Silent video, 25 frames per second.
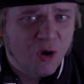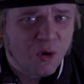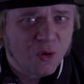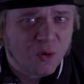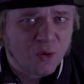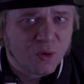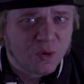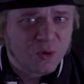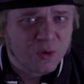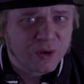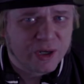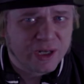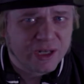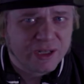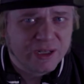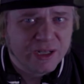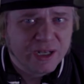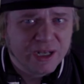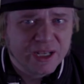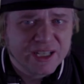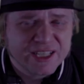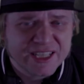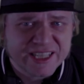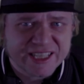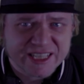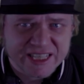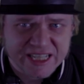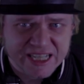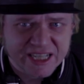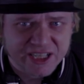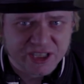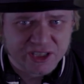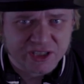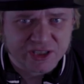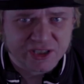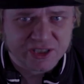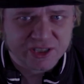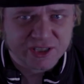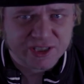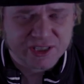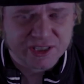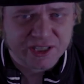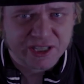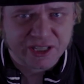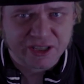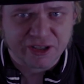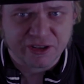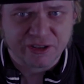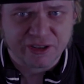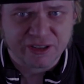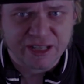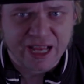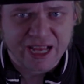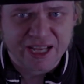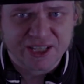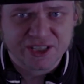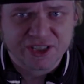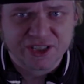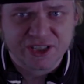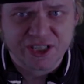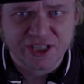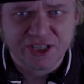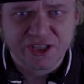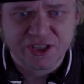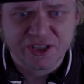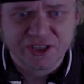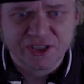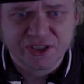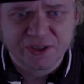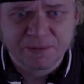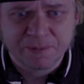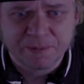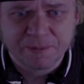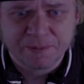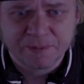or Seekers in their last years.